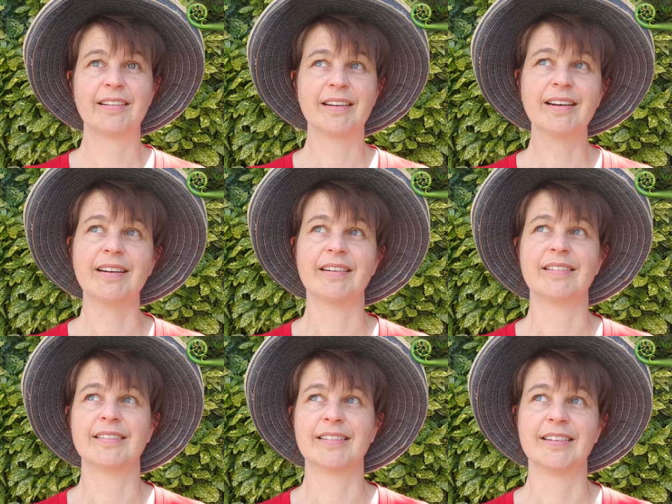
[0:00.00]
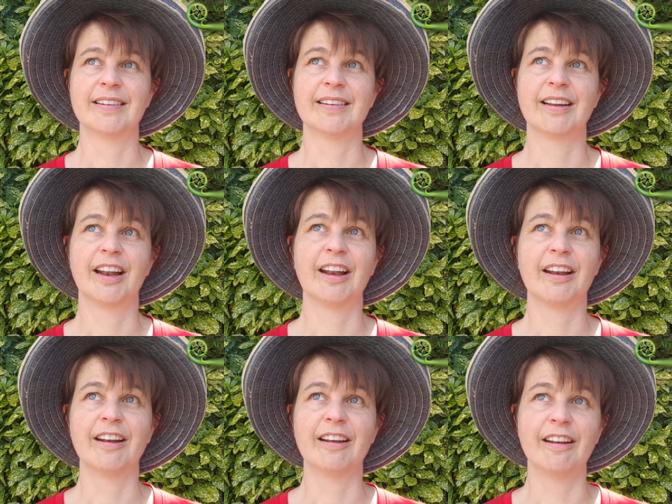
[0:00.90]
Oh
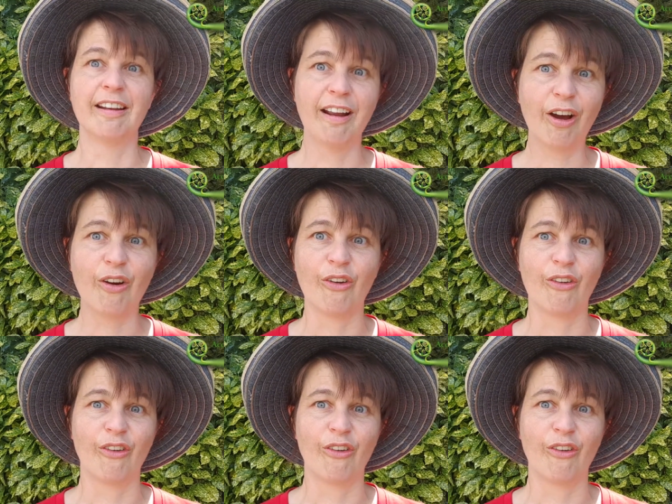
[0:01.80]
no,